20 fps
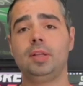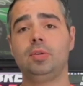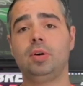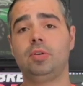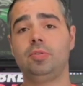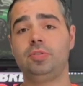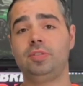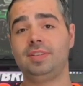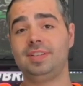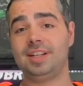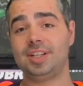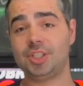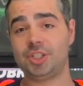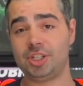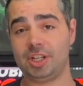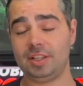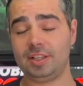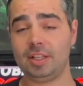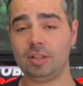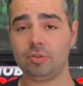I would
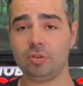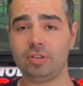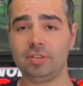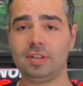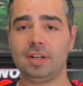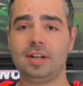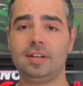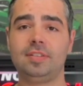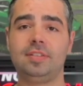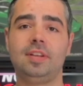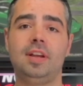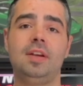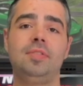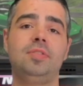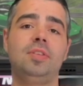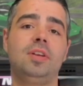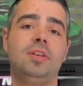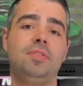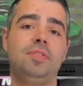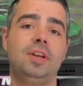suggest the GT2
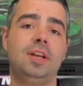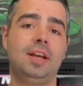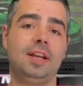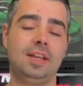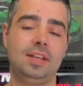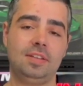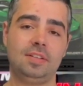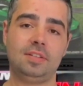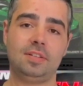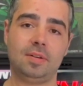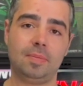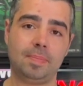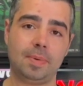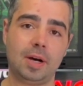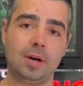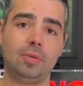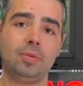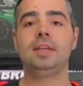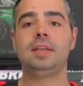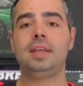Car Service
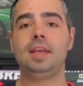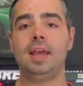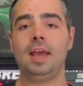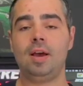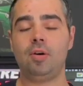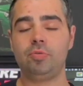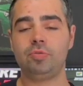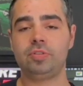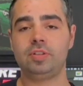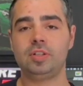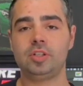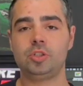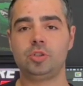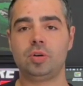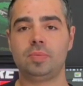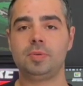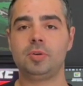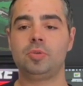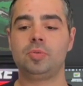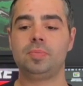Garage here in Sao Paulo,
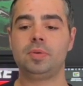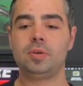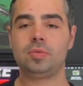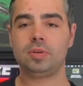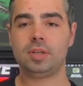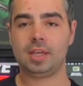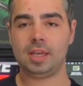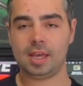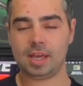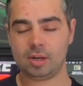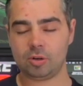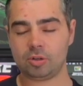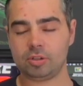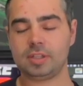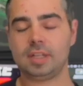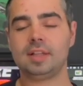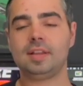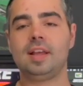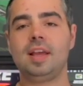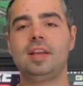which is run by a
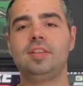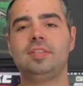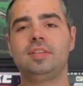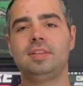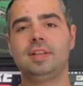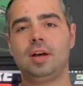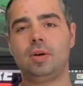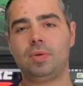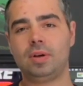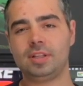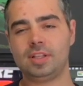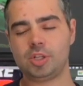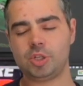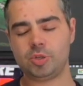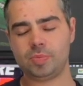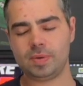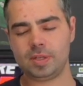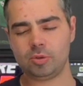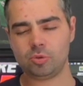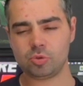friend of mine,
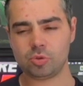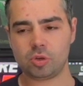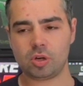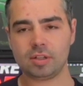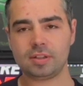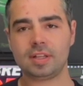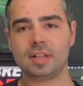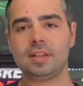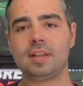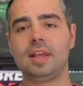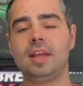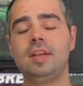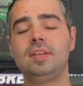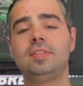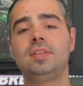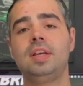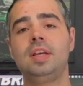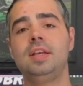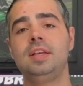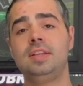and it's excellent.
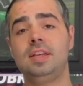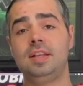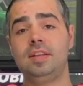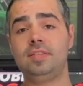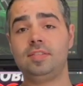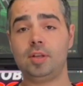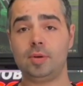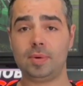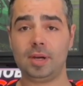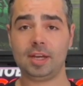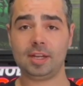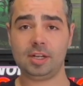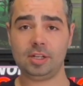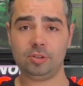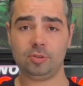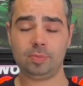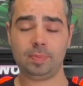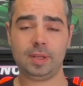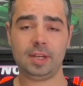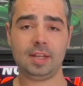So 10,
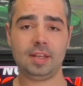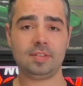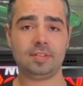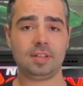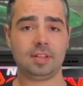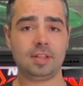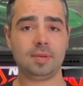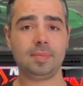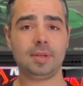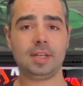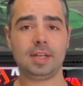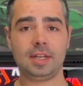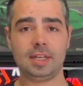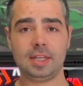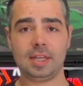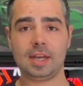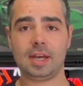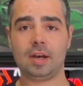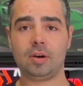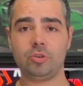they provide a service
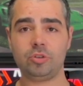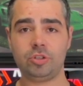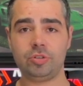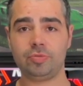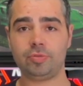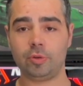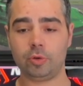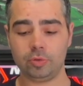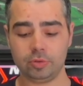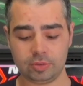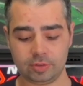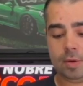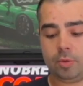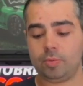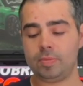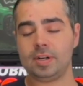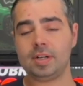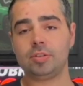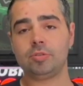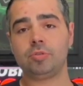grade of 10, and they
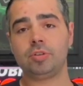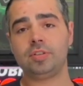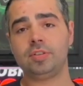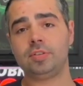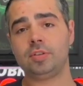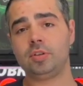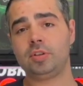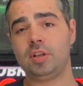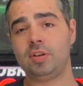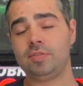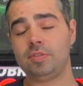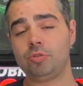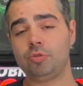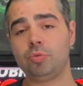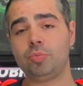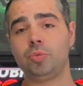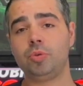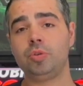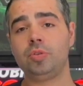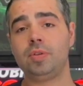also have extensive
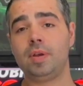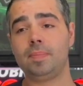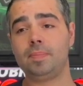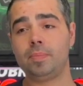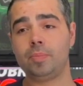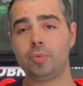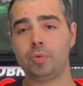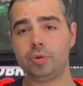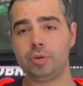experience in the Audi